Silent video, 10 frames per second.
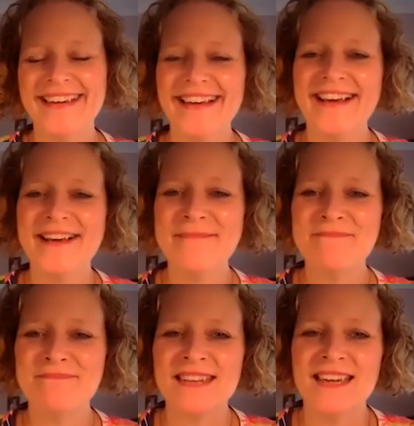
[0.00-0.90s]
um,
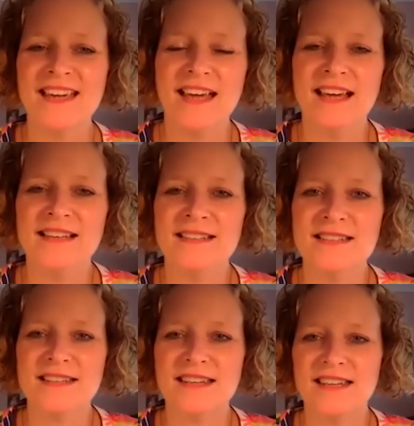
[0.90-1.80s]
and,
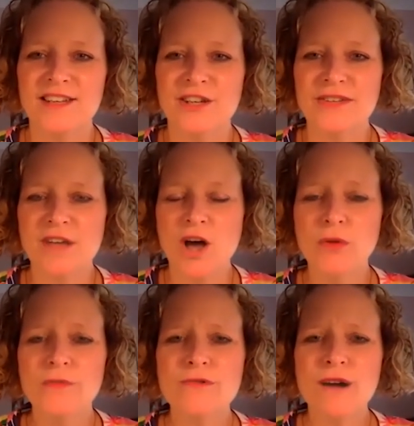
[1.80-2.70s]
you know, there's a
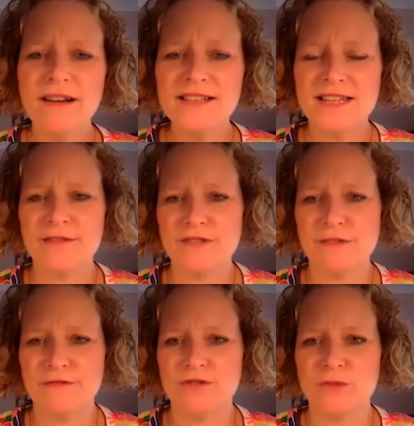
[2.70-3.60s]
whole variety of
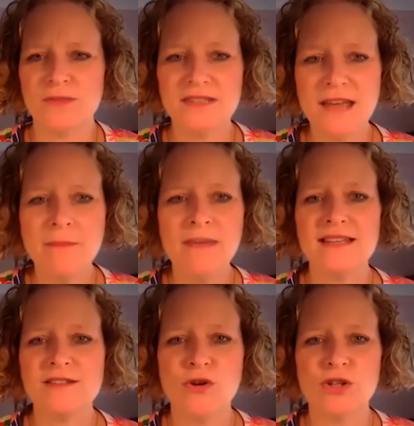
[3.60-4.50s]
different jobs. STEM
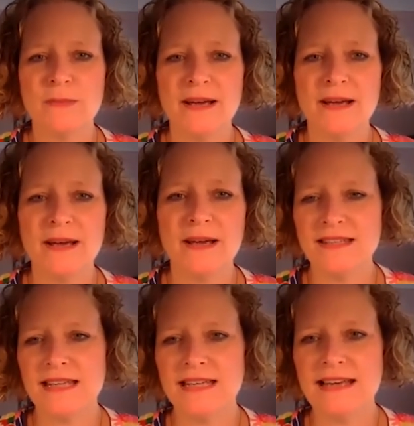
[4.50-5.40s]
is not about
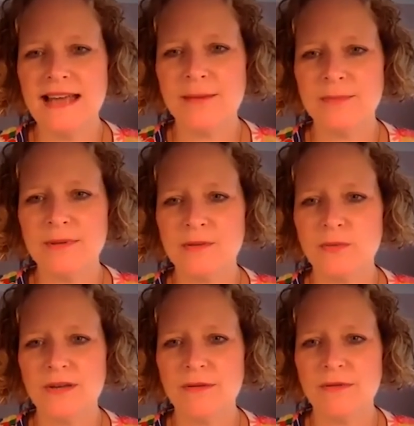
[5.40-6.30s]
standing in a lab
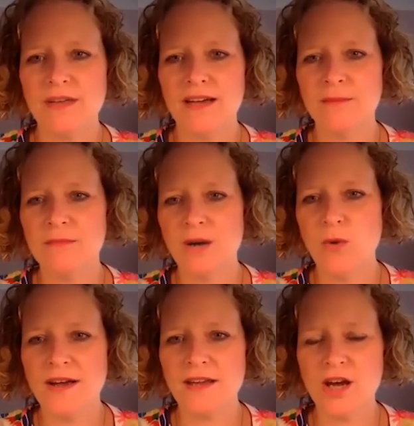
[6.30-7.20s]
with um, a
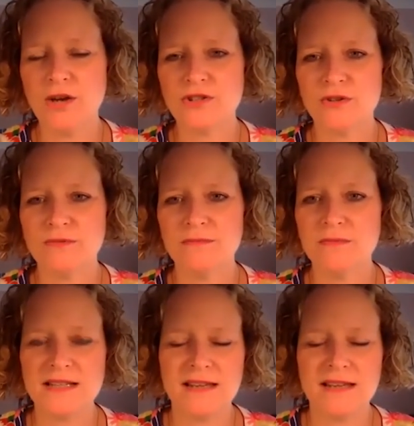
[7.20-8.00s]
white coat on mixing